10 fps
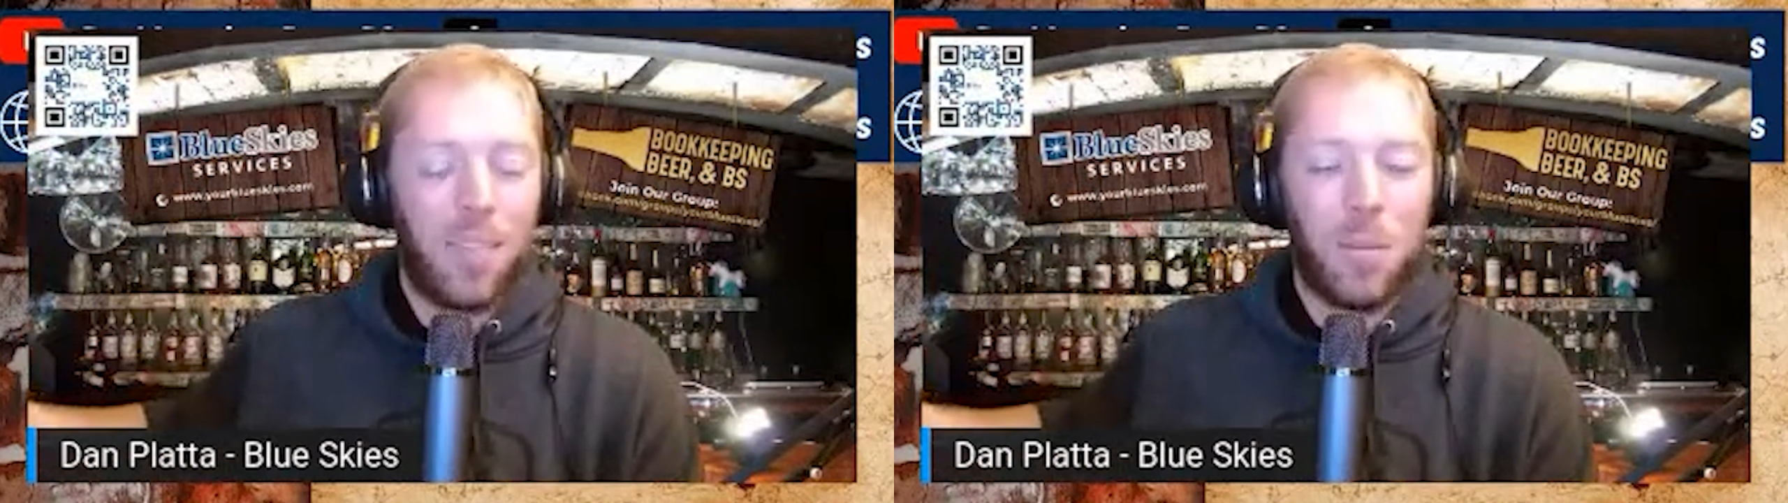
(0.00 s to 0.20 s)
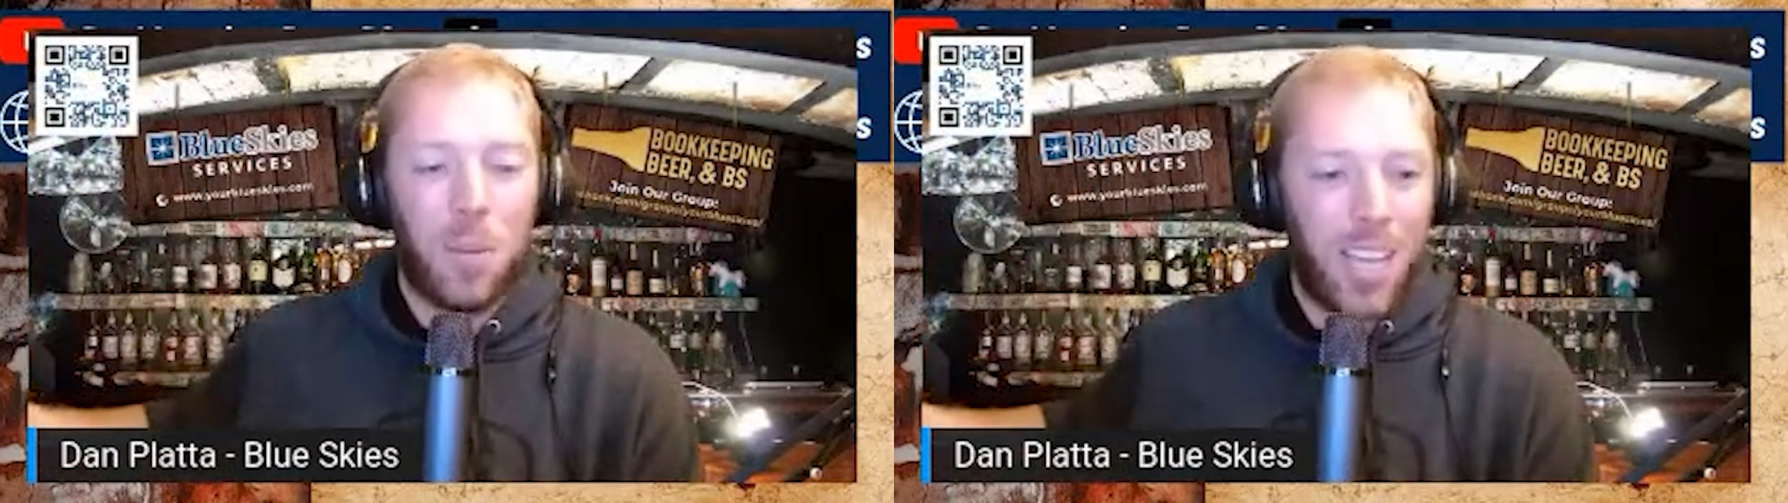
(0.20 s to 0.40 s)

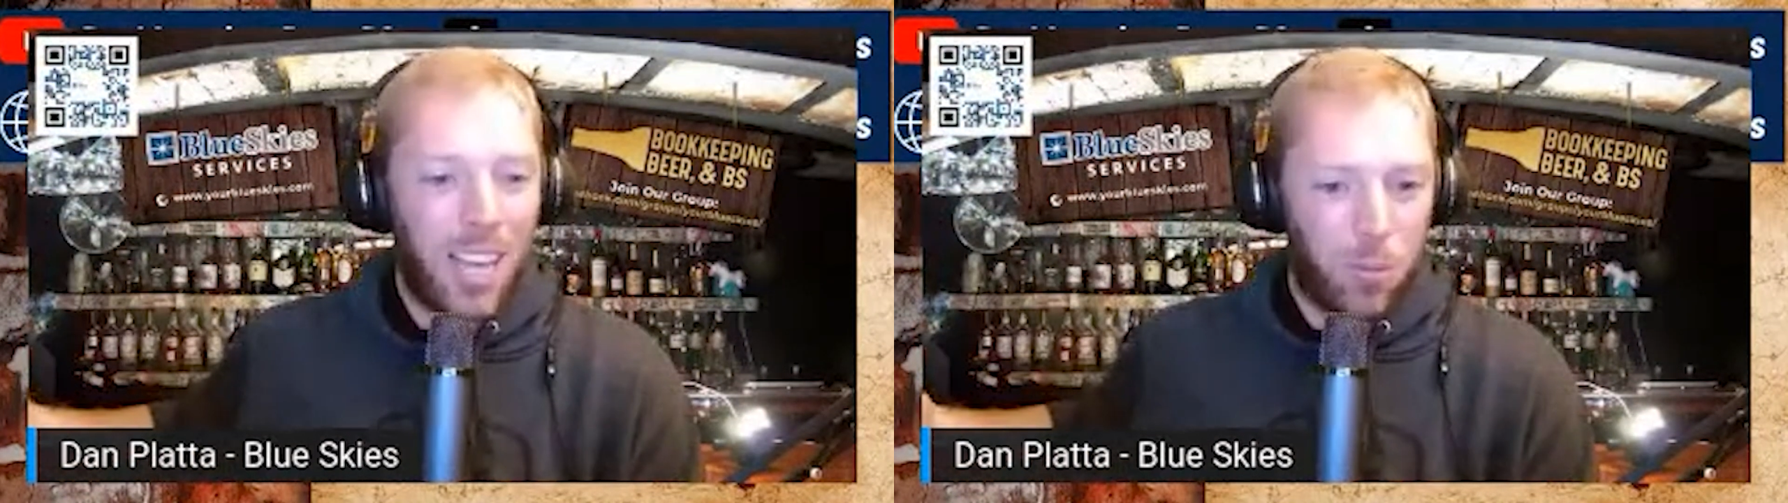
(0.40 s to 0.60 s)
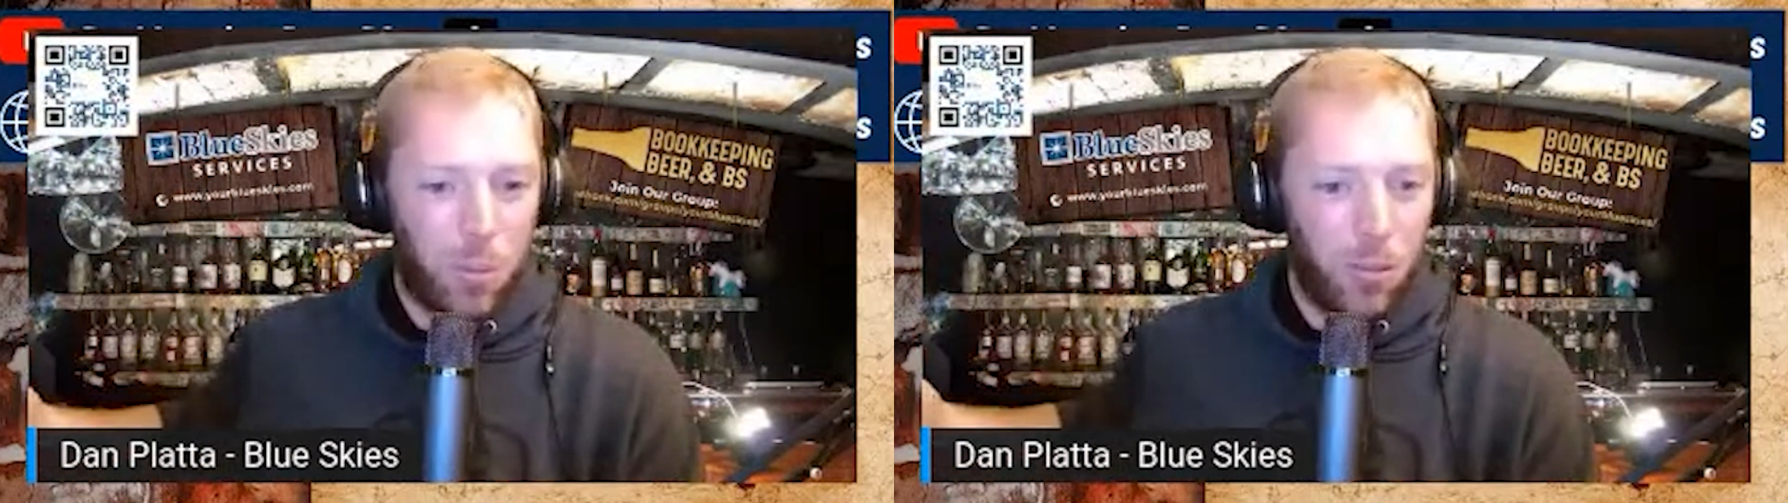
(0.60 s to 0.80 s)
everybody
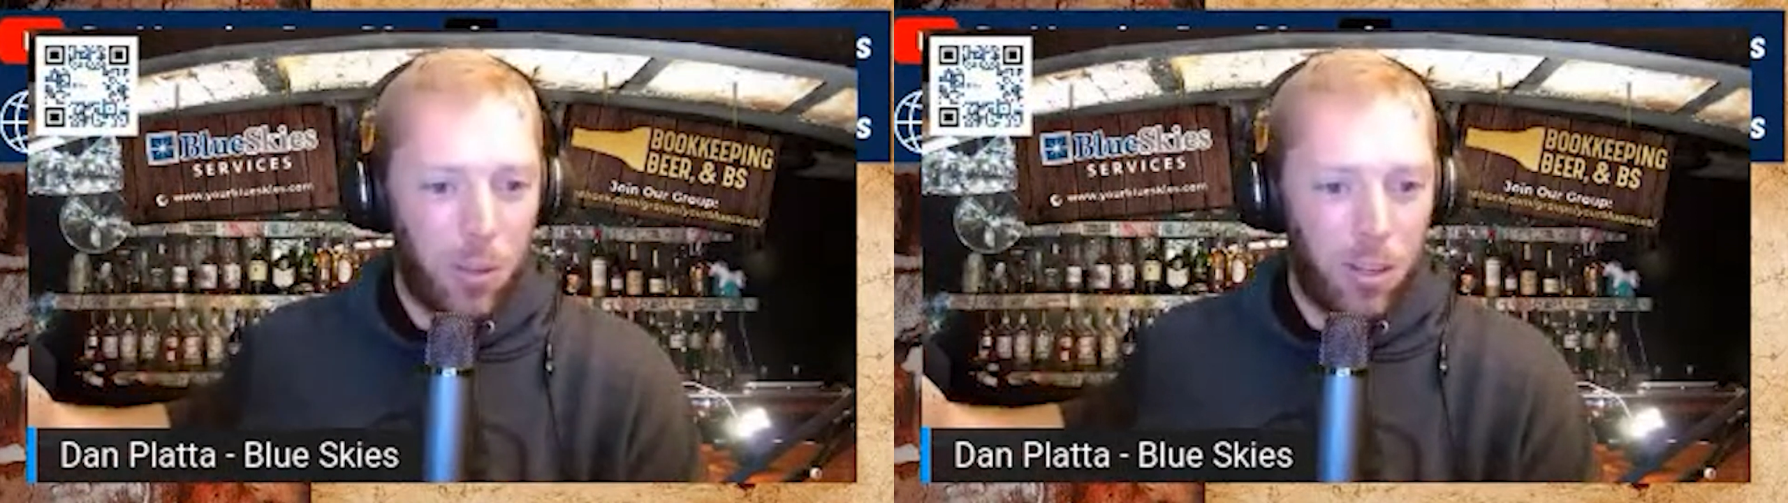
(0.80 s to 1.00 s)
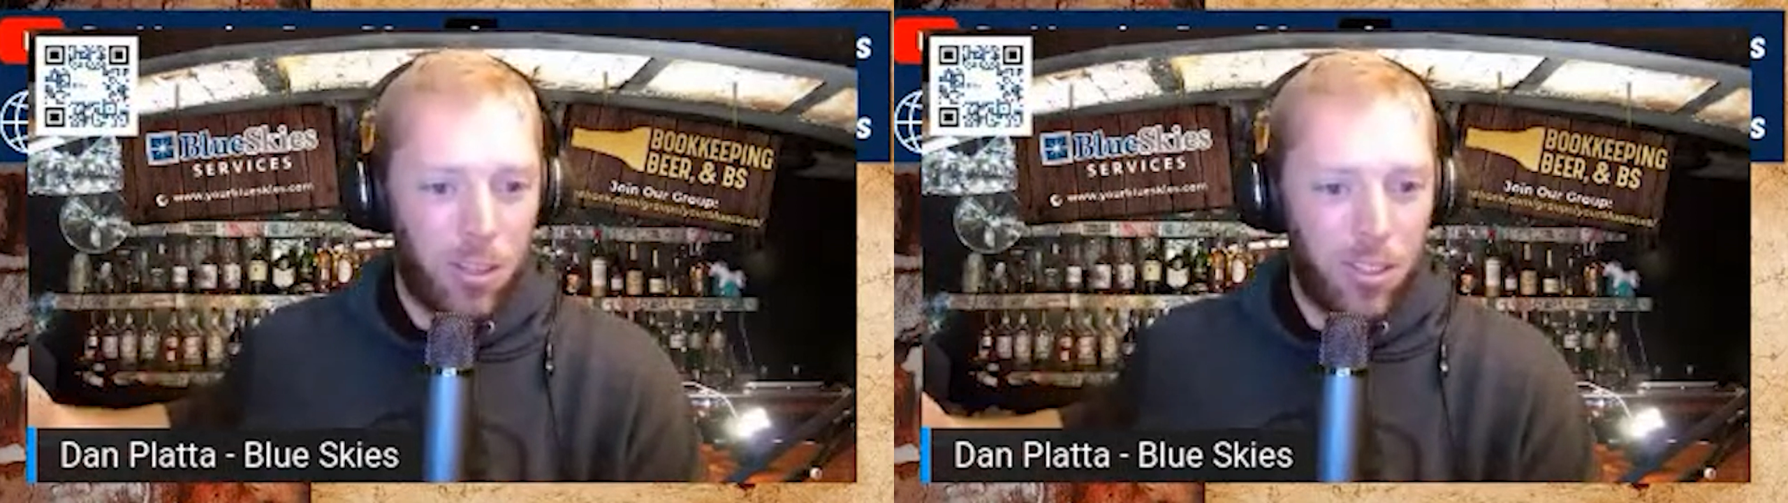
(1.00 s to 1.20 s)
hates
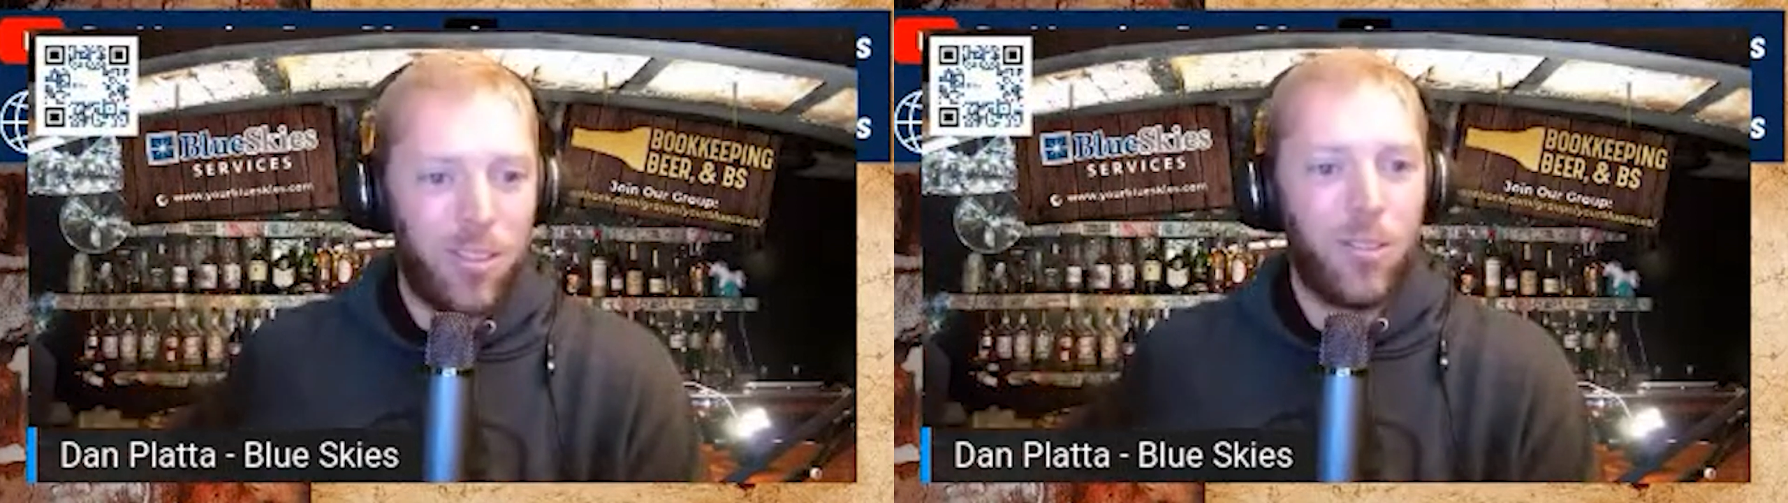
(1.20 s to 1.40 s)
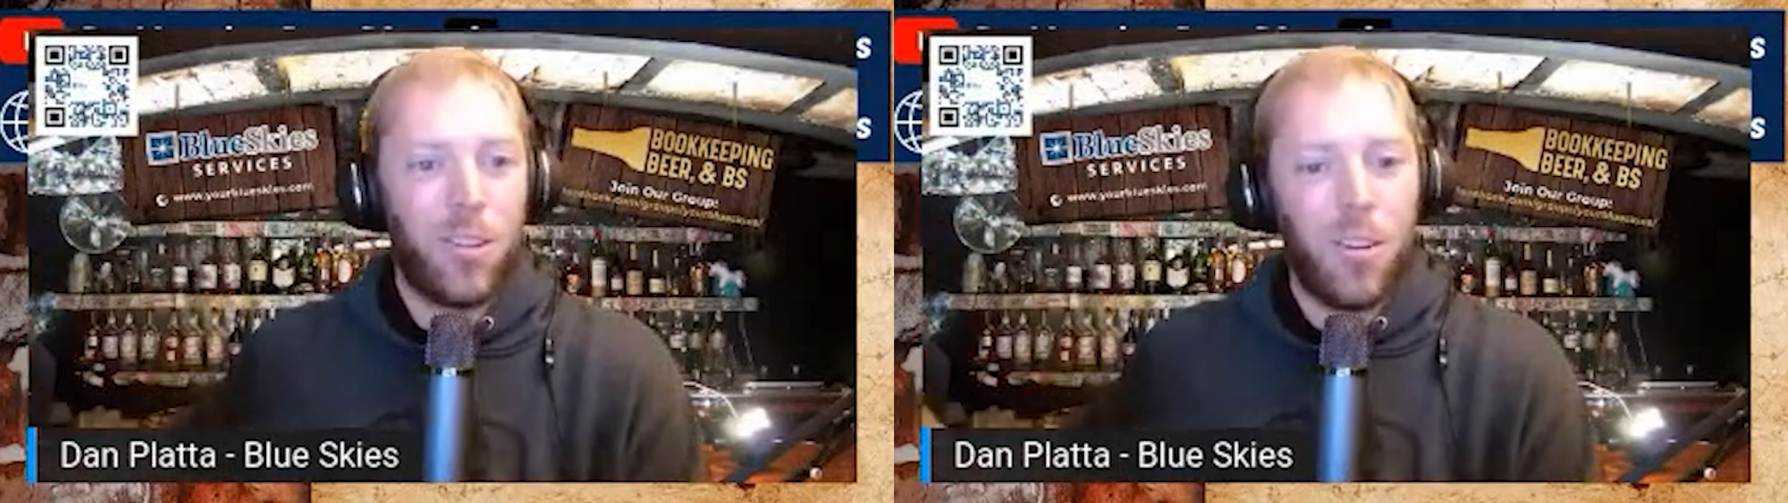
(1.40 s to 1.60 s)
building
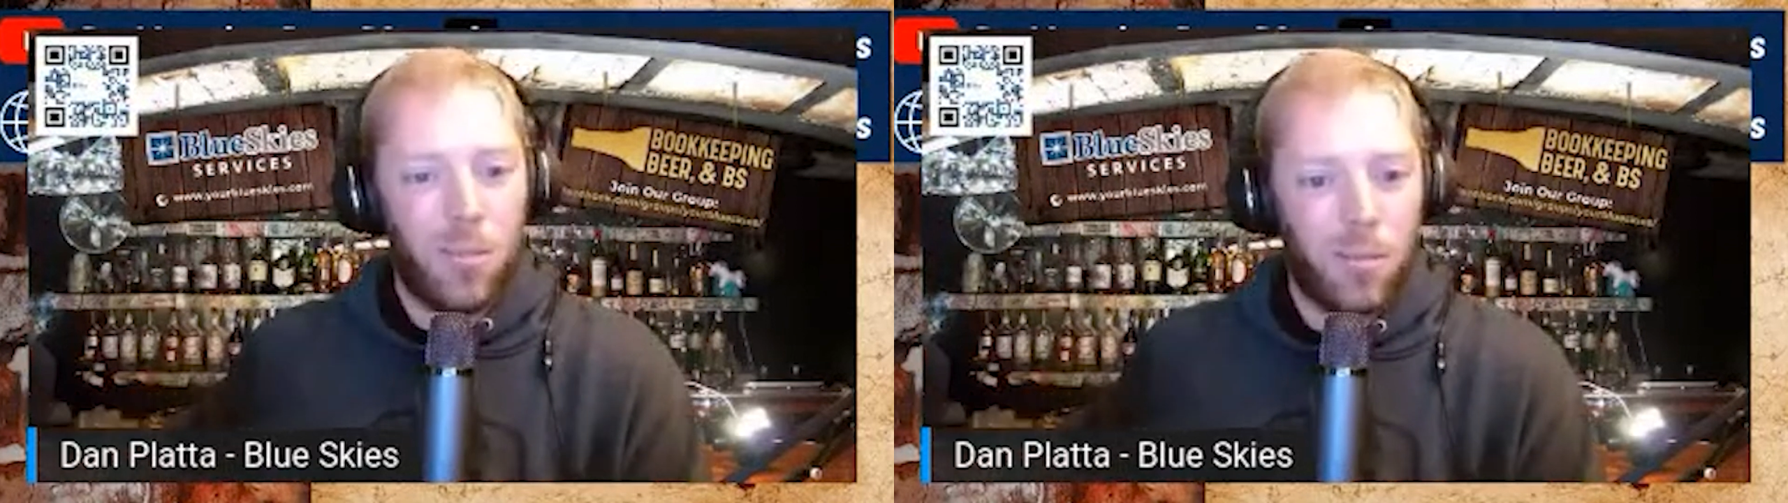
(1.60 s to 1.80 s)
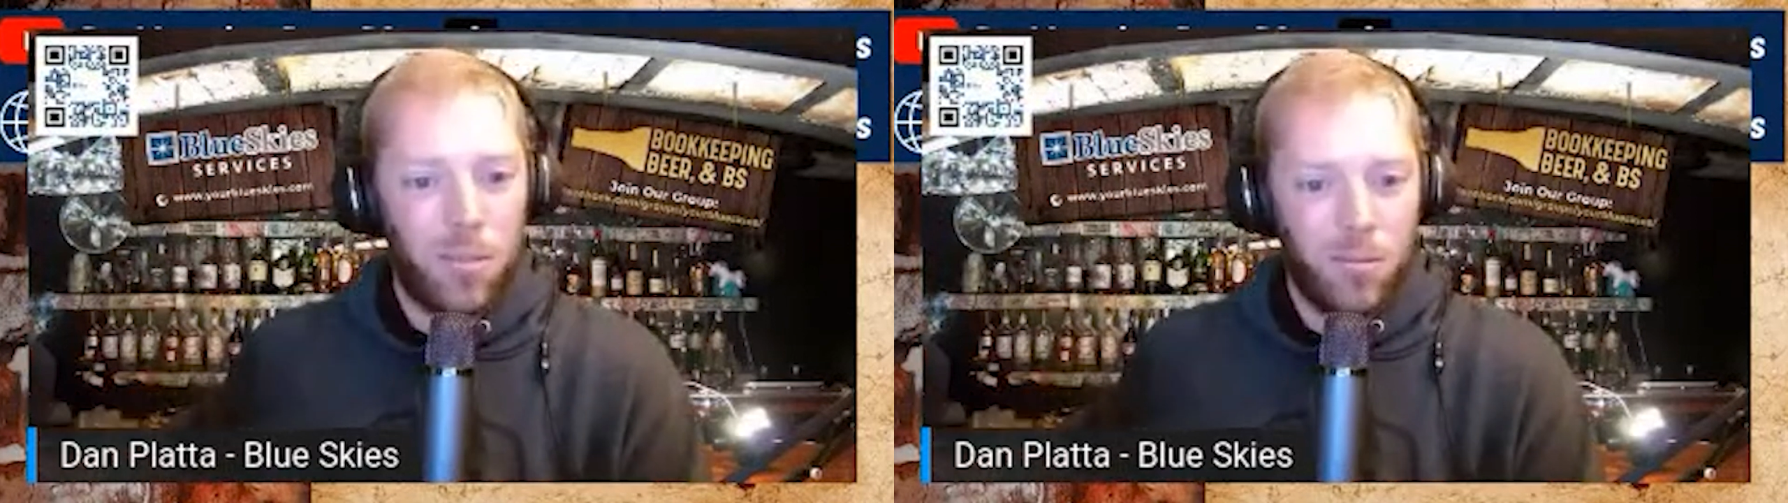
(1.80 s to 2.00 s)
budgets. So don't.